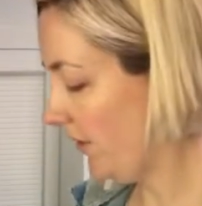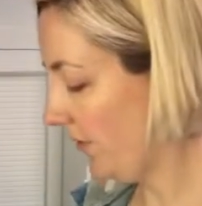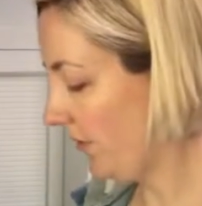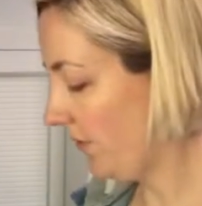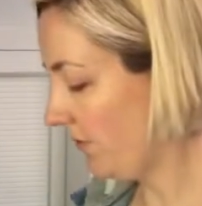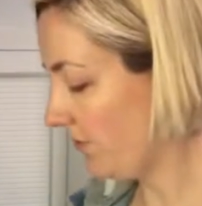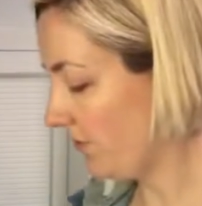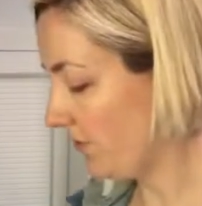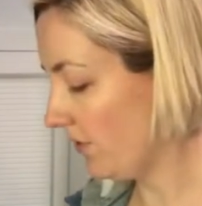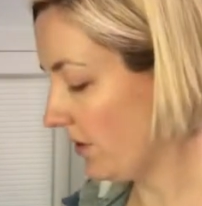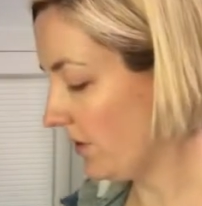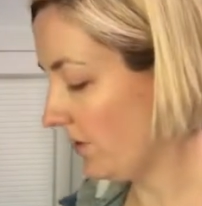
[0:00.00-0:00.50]

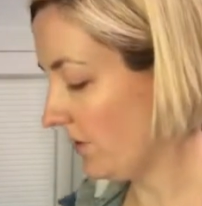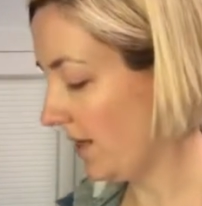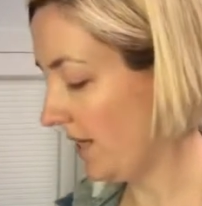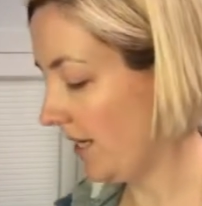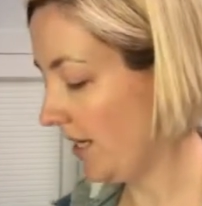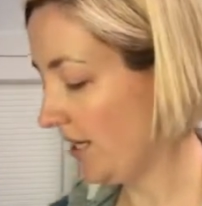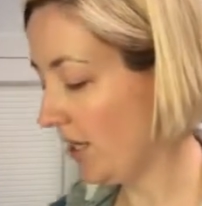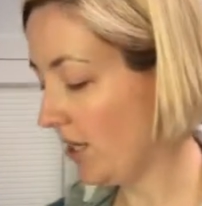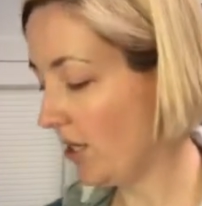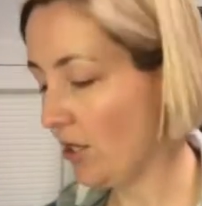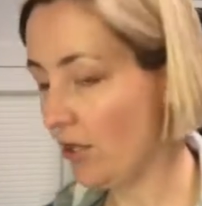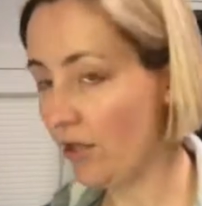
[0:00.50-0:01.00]
throw
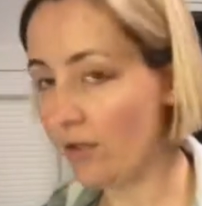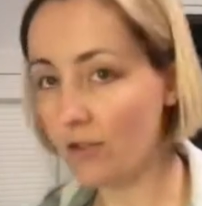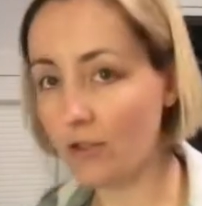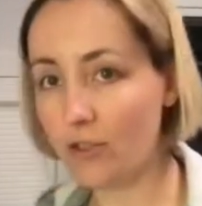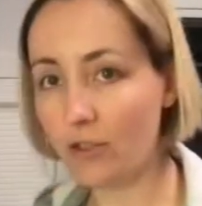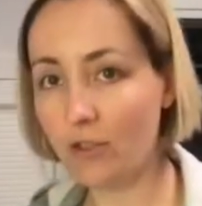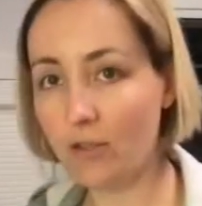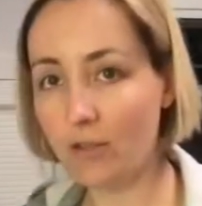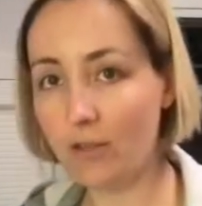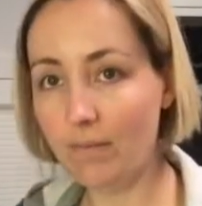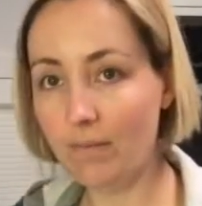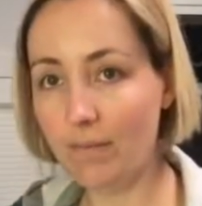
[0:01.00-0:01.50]
in your
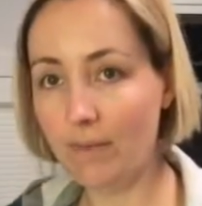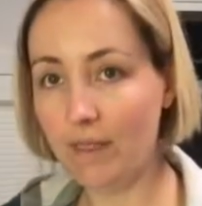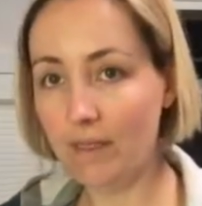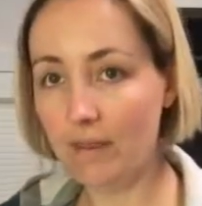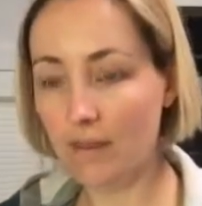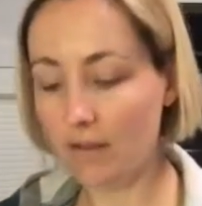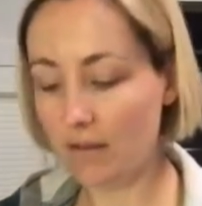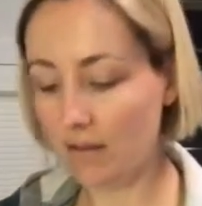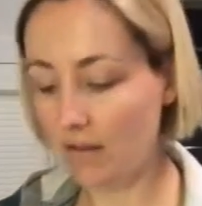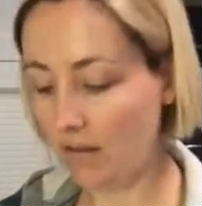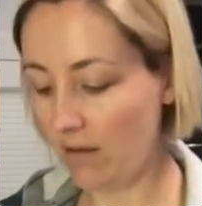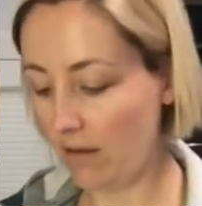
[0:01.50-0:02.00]
chocolate
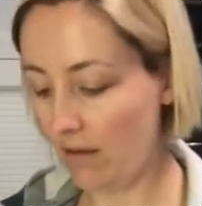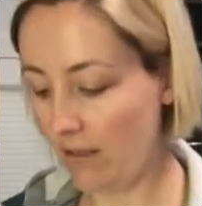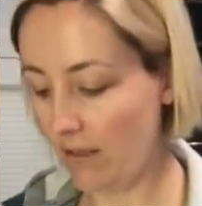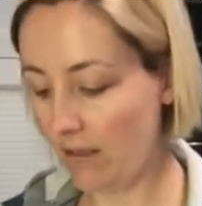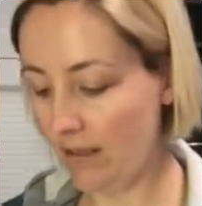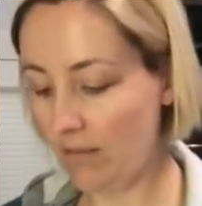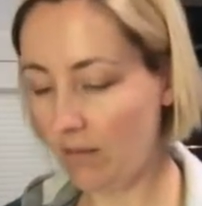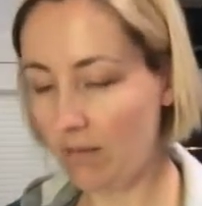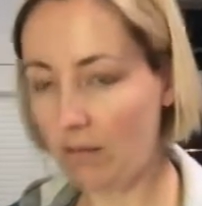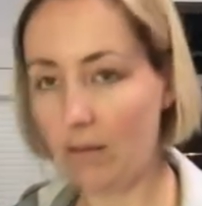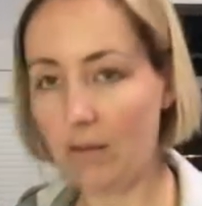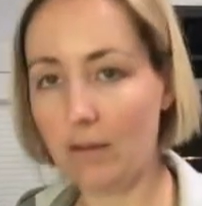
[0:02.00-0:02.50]
bits. So
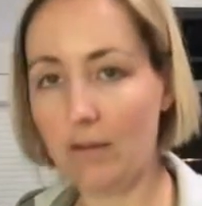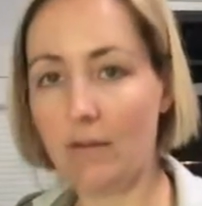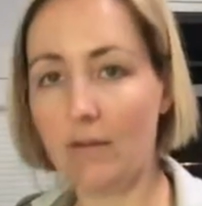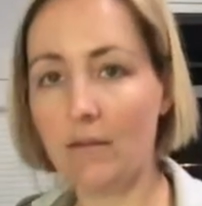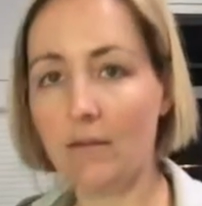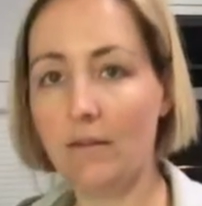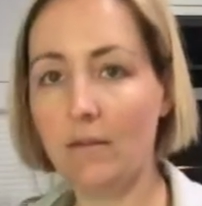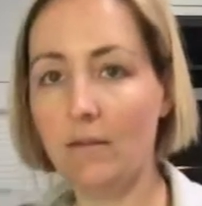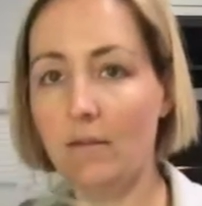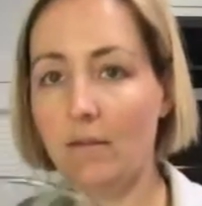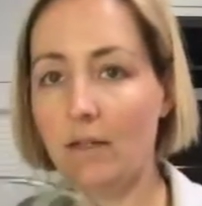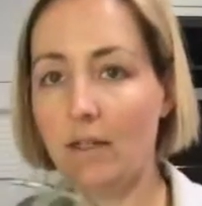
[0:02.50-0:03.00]
that's what
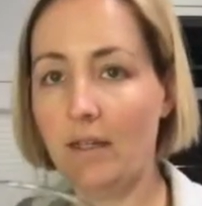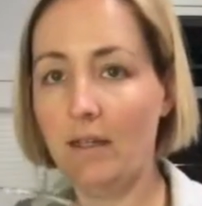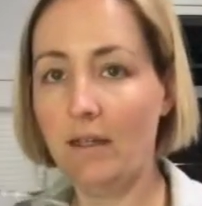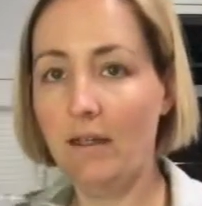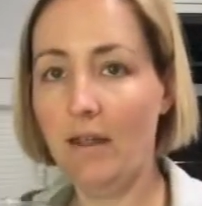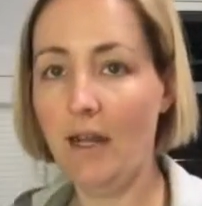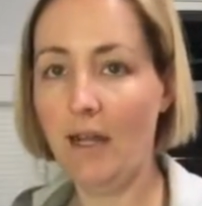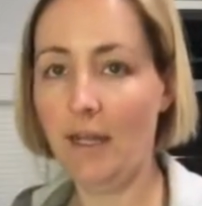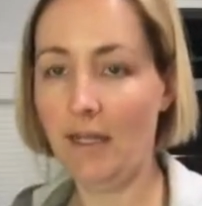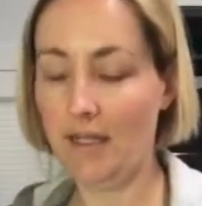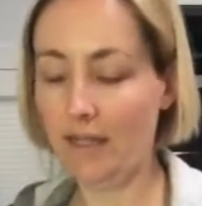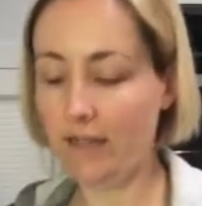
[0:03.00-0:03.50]
it's looking
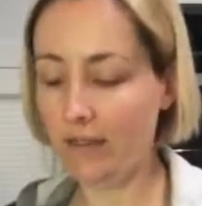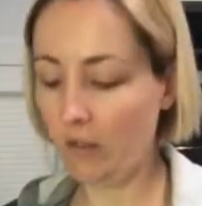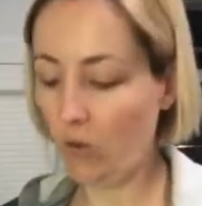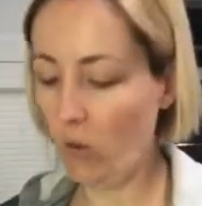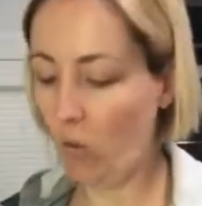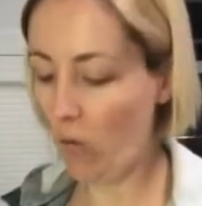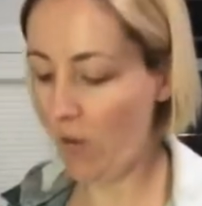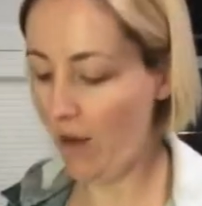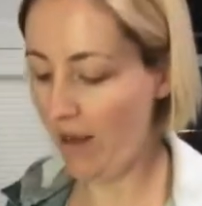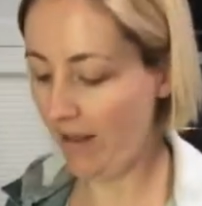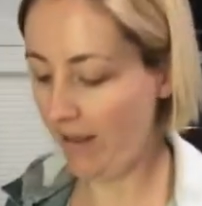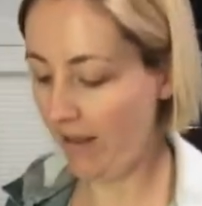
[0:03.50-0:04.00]
like. It's
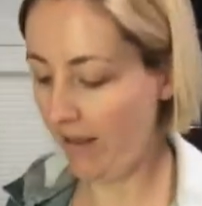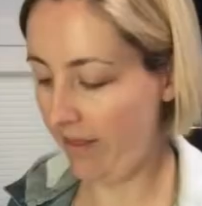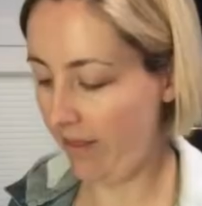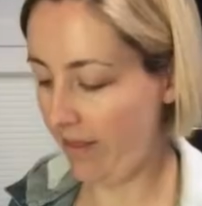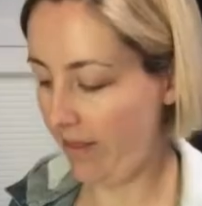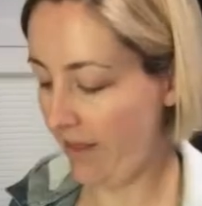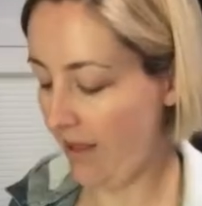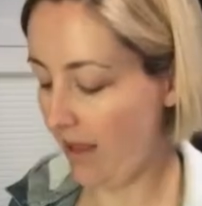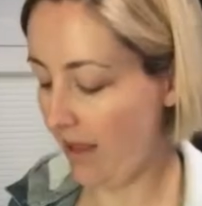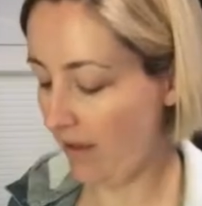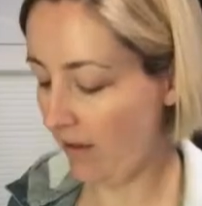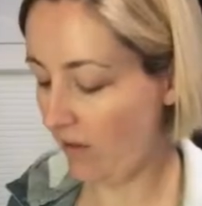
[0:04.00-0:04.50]
quite
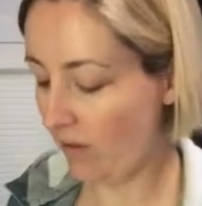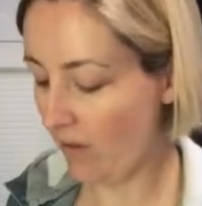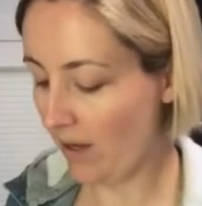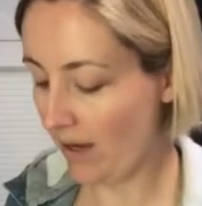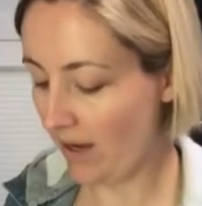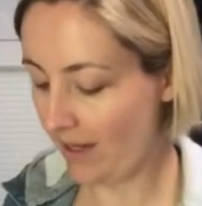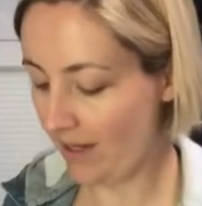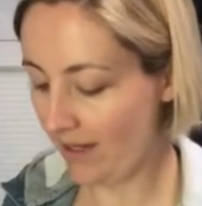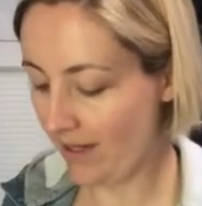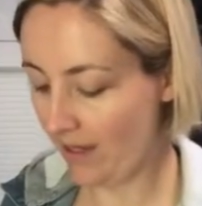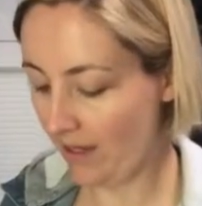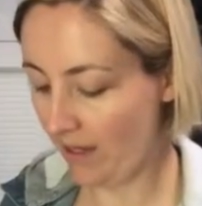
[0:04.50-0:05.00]

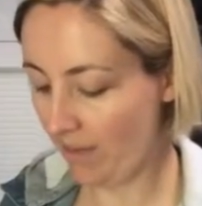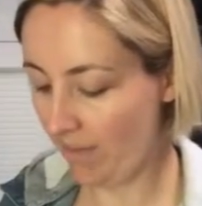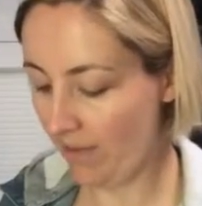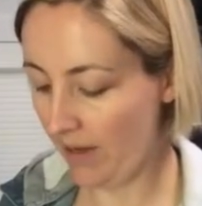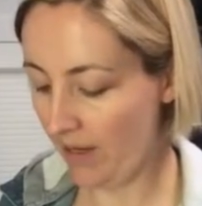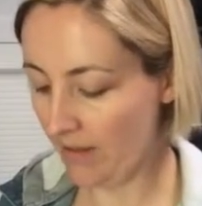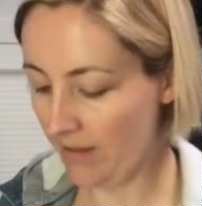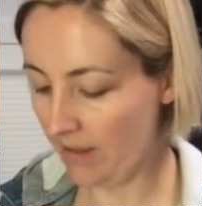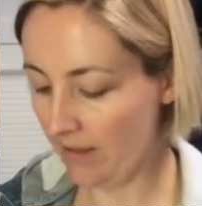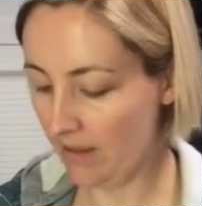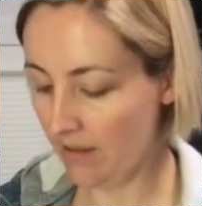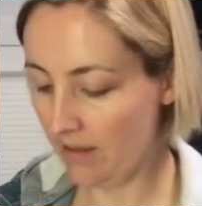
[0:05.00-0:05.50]
a thick
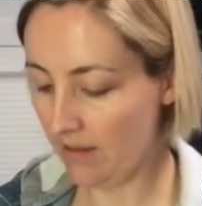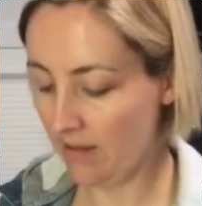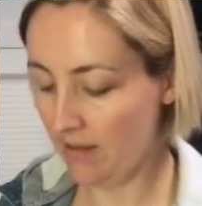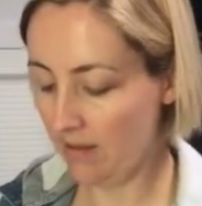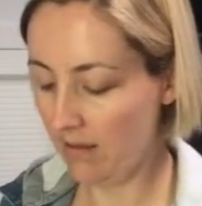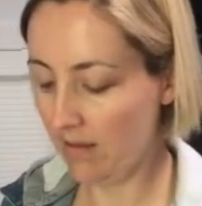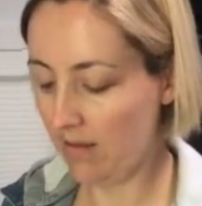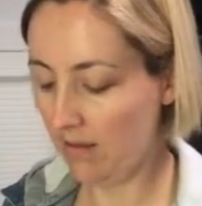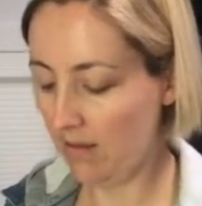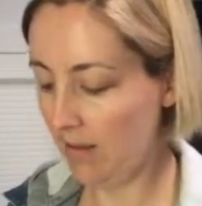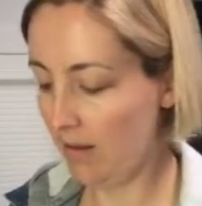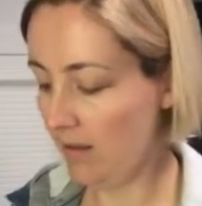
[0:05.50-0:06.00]
batter.
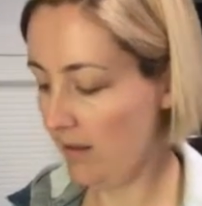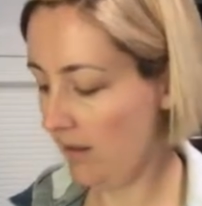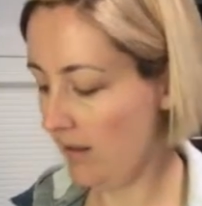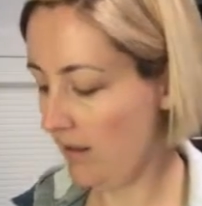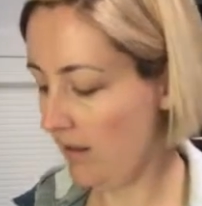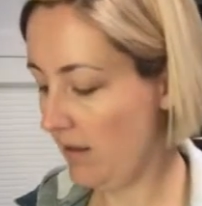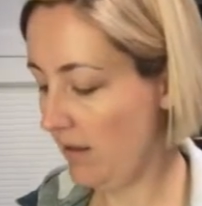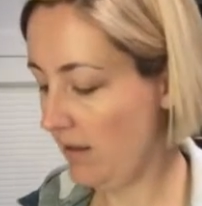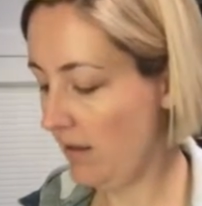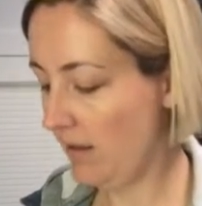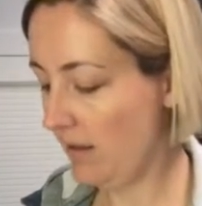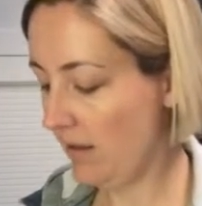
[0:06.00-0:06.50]

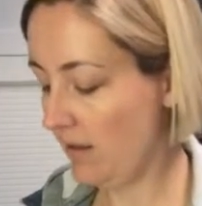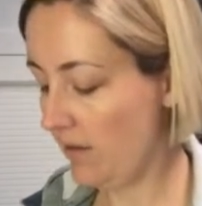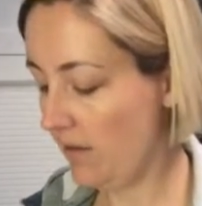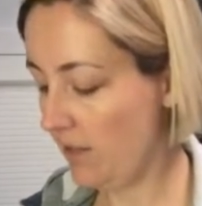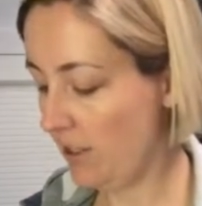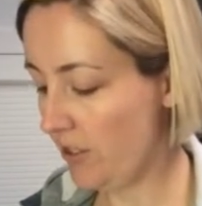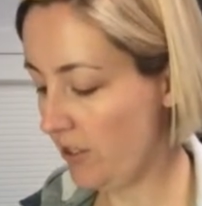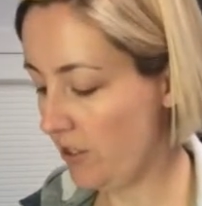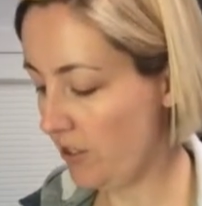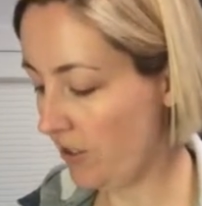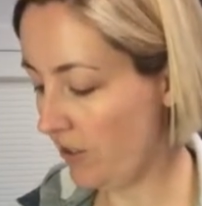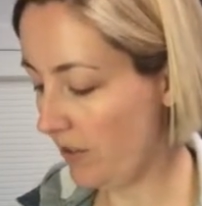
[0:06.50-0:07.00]
Throw in
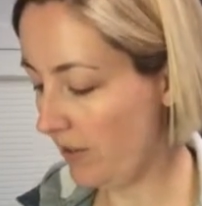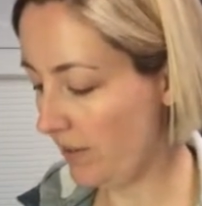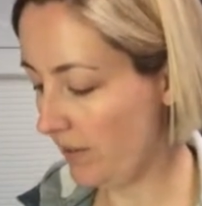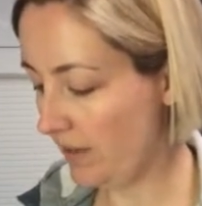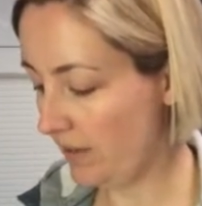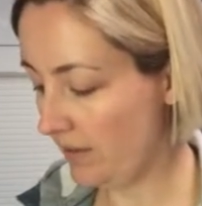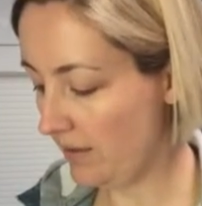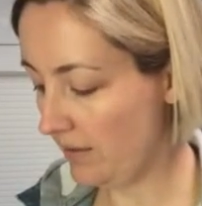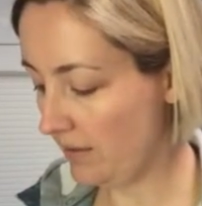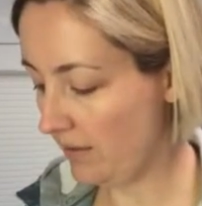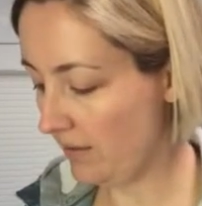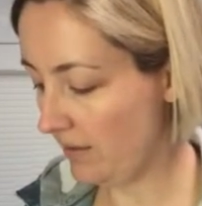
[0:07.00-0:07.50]
your chocolate
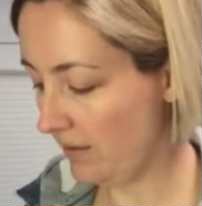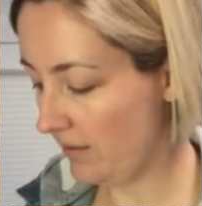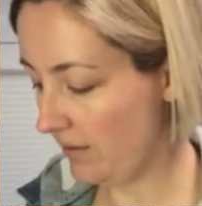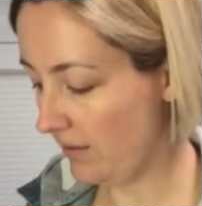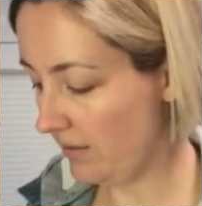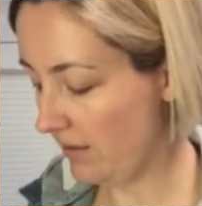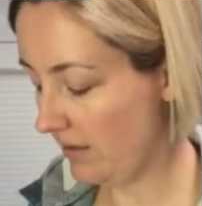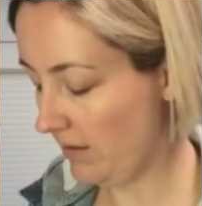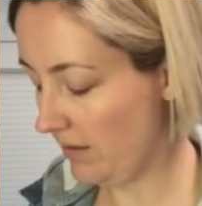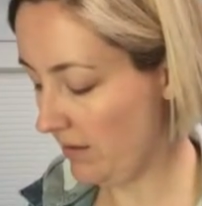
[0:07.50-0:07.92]
bits.